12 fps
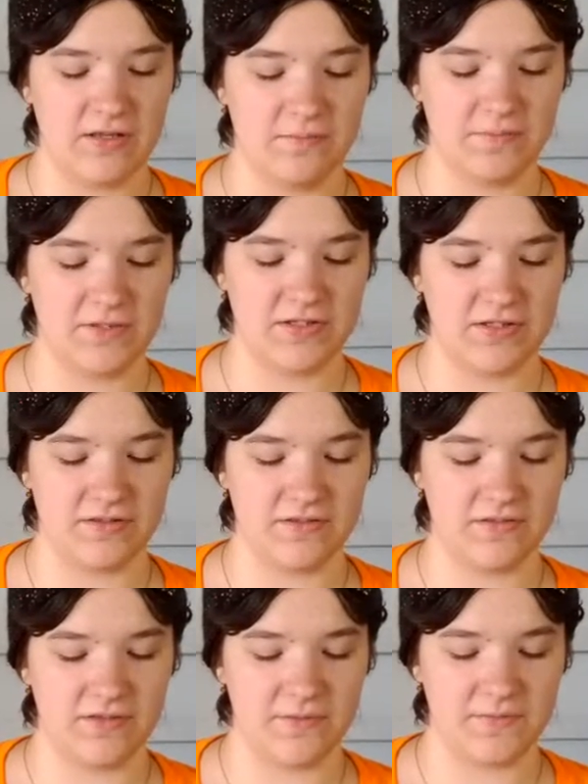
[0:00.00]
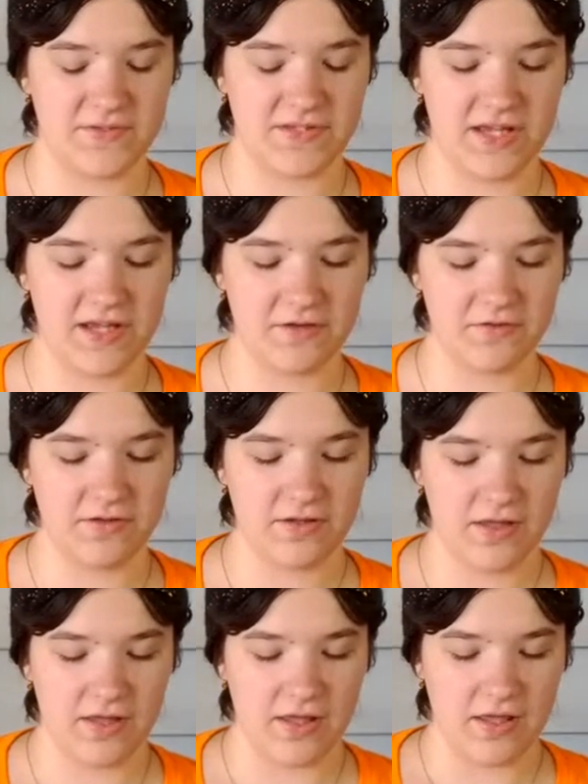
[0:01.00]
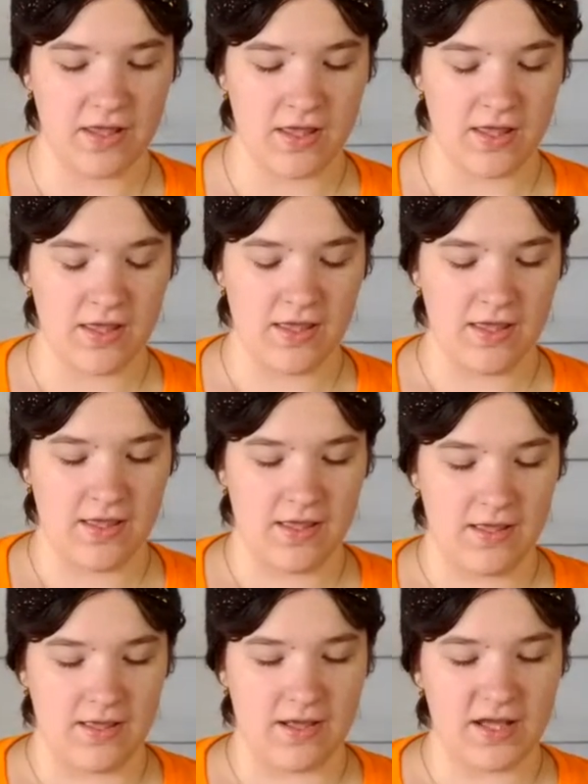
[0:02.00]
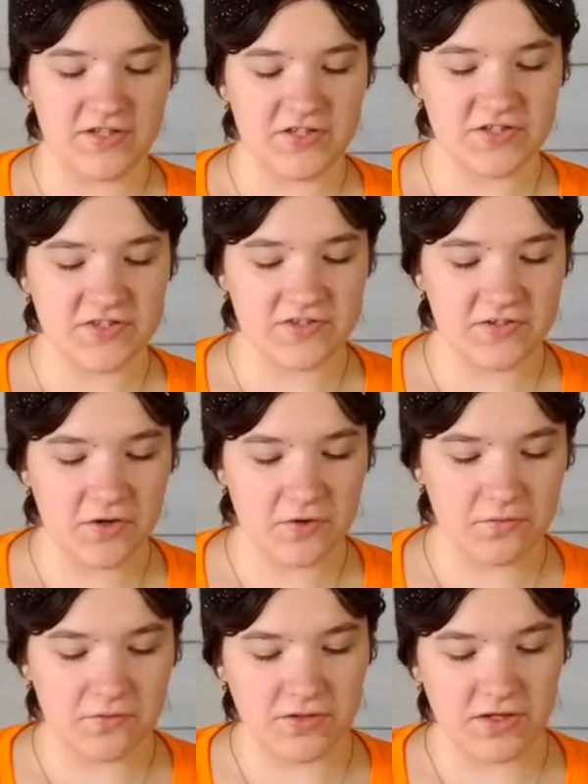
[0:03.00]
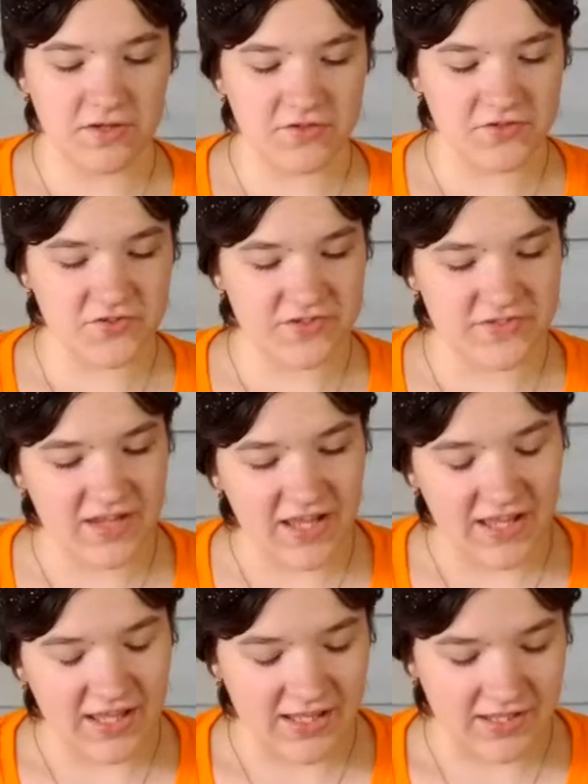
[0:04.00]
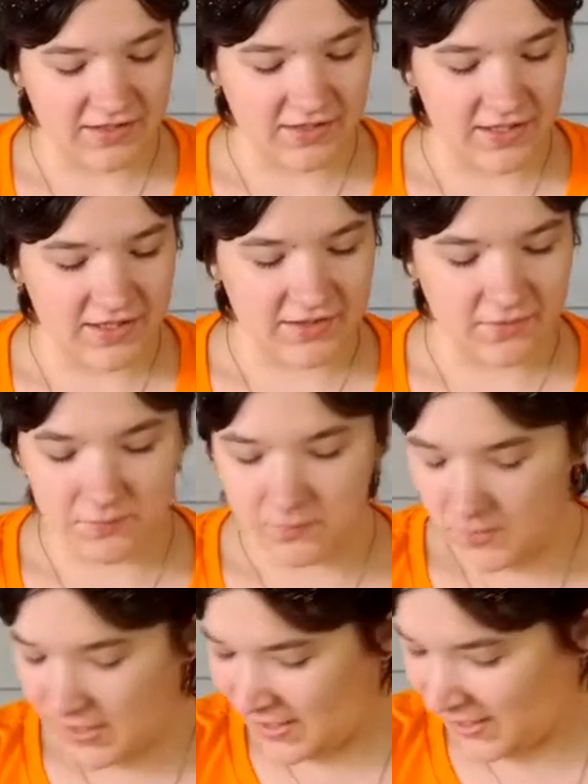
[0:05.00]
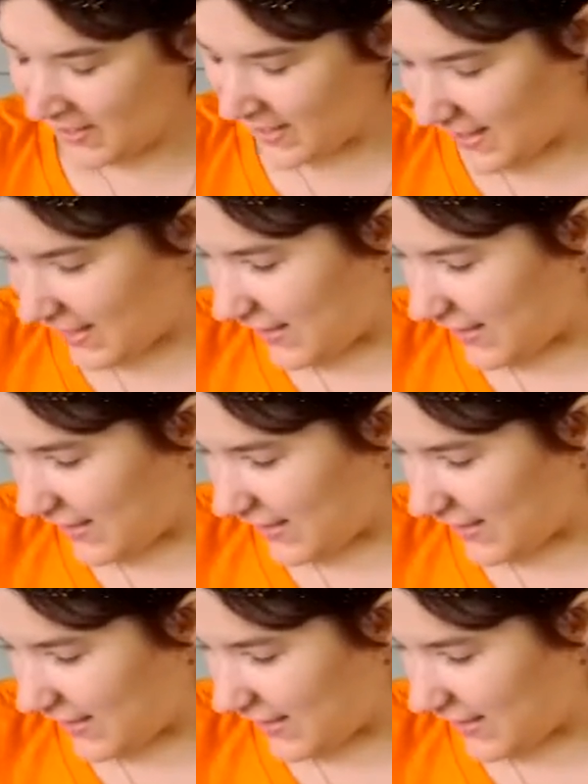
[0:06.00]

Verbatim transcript: I'm going to thumbs down. I just don't understand. Like why?